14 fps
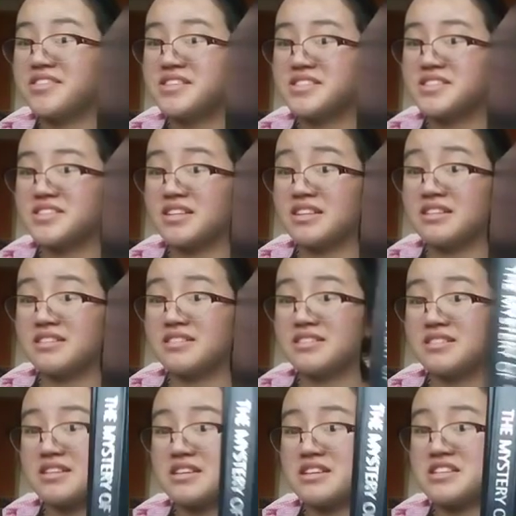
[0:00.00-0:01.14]
this
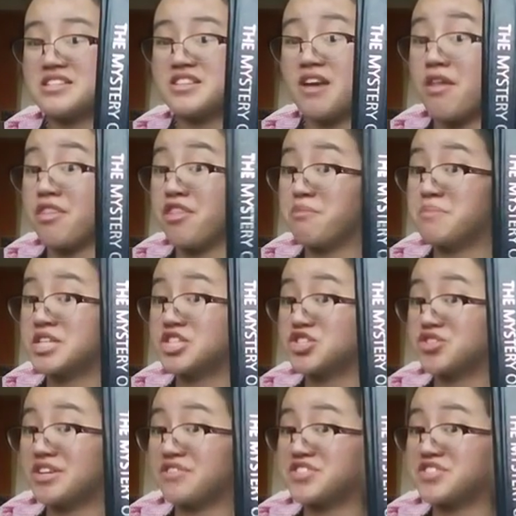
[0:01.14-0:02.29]
is The
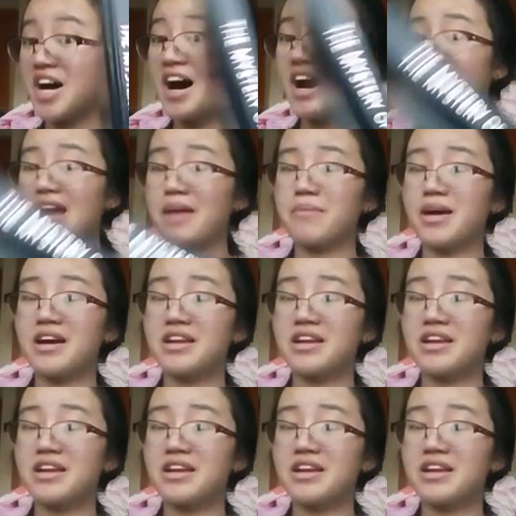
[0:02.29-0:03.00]
Mystery of Time,